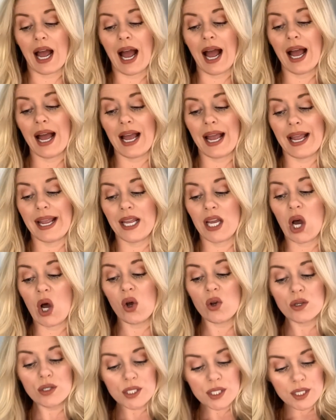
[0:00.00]
I
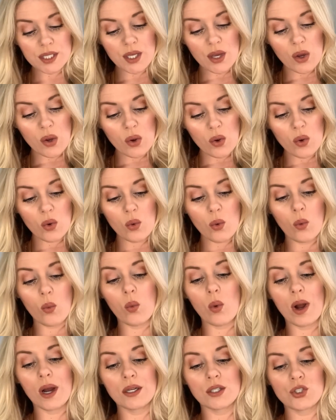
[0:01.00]
also
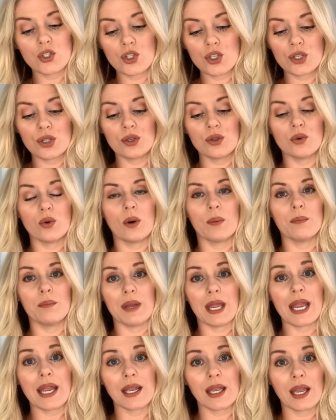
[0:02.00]
want to
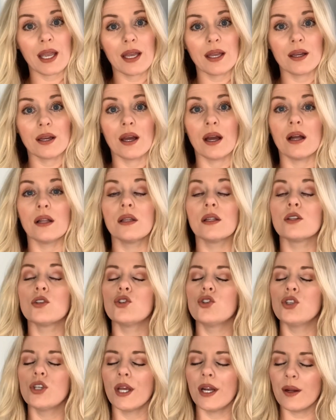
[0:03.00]
make a
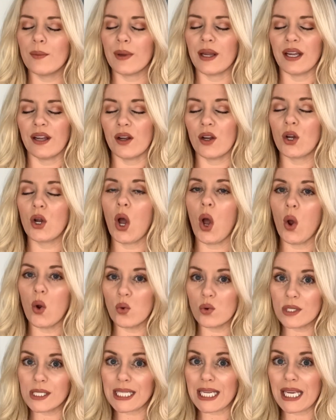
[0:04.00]
legitimate
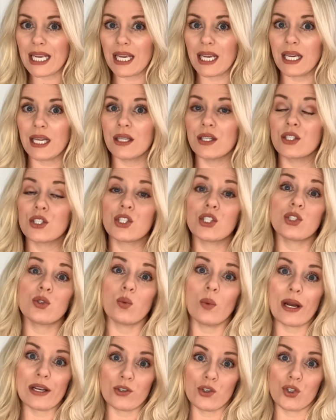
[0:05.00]
cozy
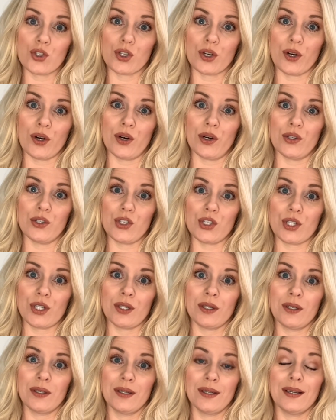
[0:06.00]
sweatshirt
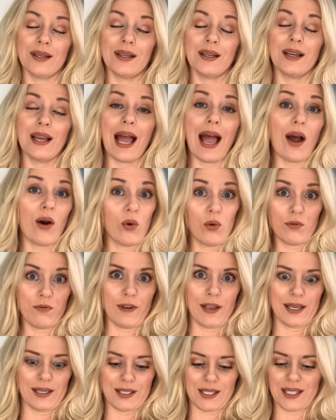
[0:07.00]

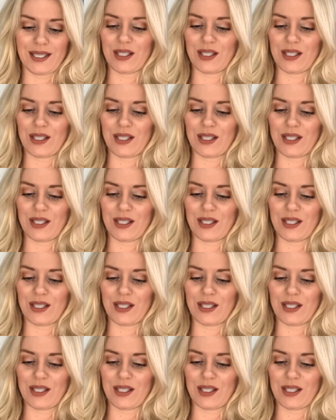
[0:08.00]
outfit.